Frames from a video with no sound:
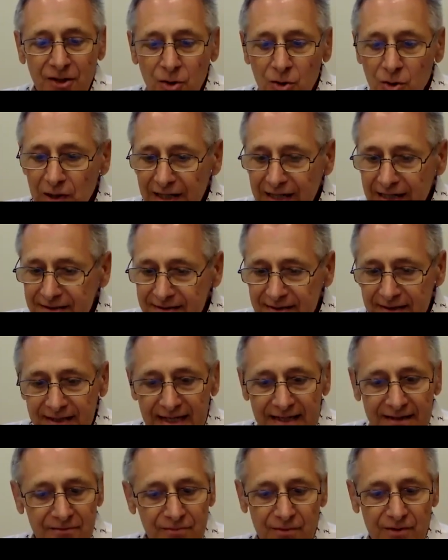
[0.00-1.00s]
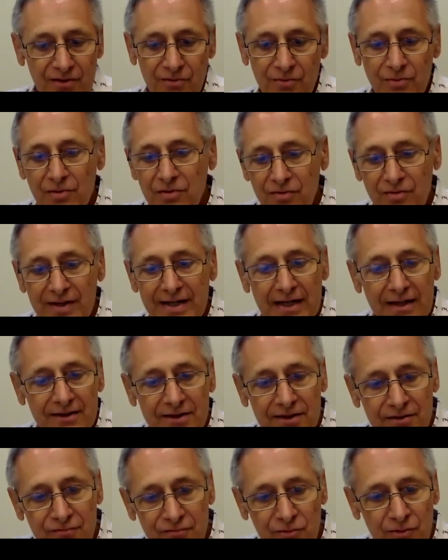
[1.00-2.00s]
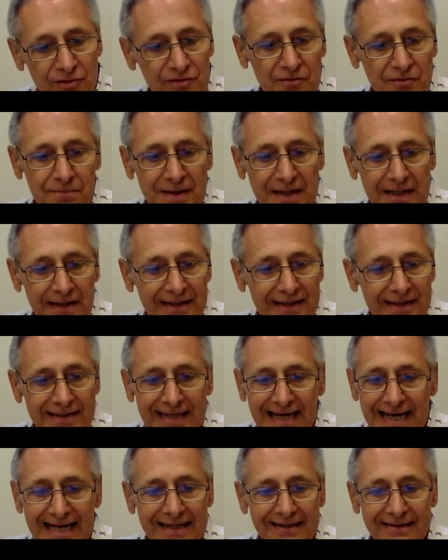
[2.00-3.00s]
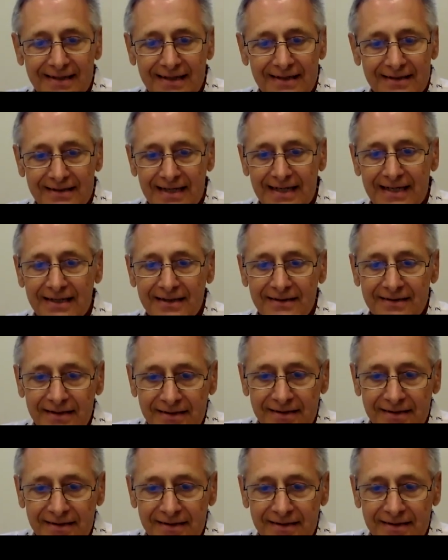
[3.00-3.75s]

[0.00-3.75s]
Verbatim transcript: Google has a network with 340 billion and, and, and.